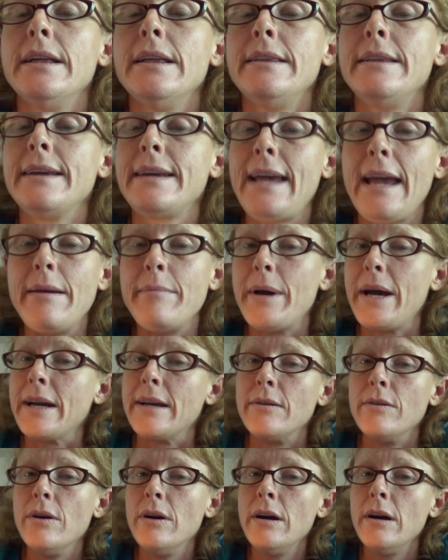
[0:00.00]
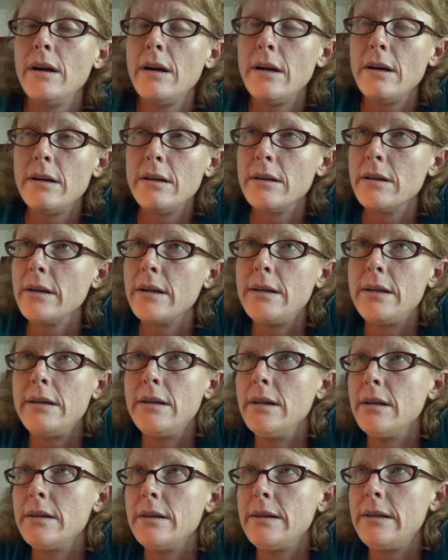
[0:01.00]
that came back, and
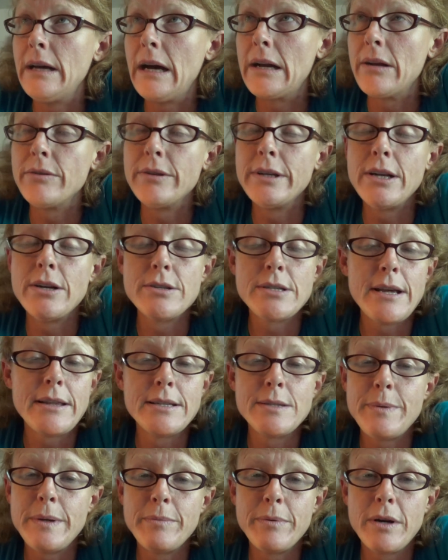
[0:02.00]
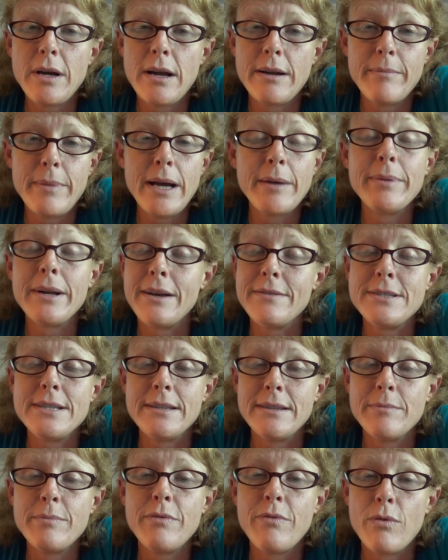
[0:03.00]
God only knows how these people got them back, but I've
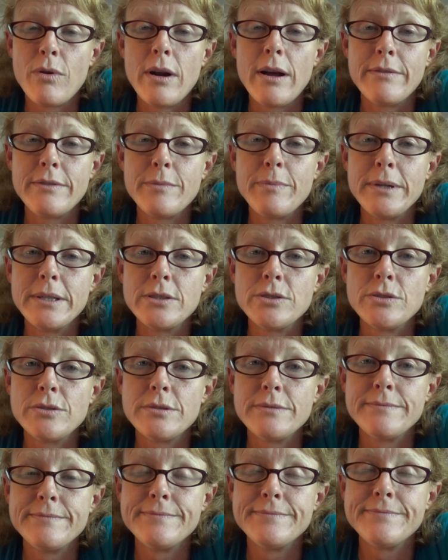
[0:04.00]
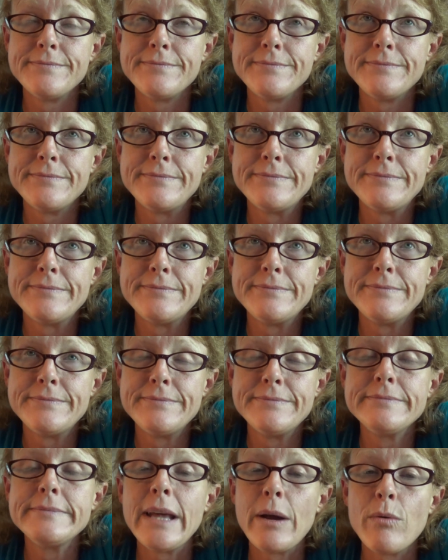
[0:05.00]
seen the before and after pictures.
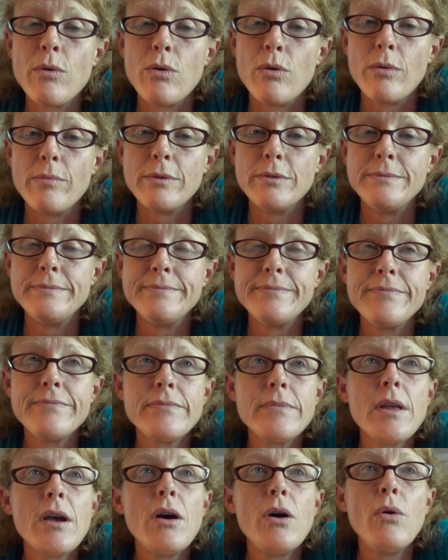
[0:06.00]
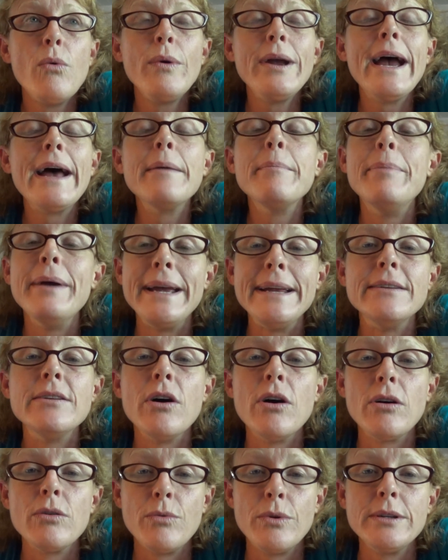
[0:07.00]
They were horrible. We had a bait
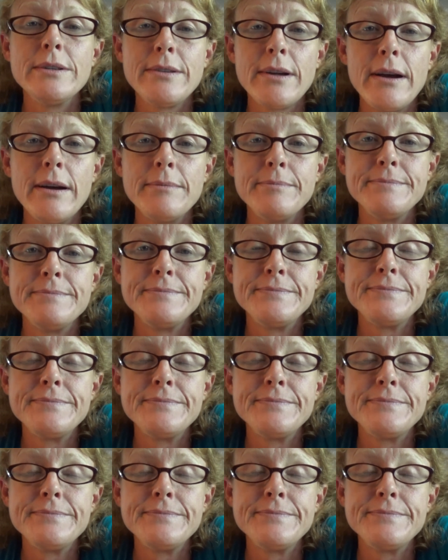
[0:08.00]
dog one time.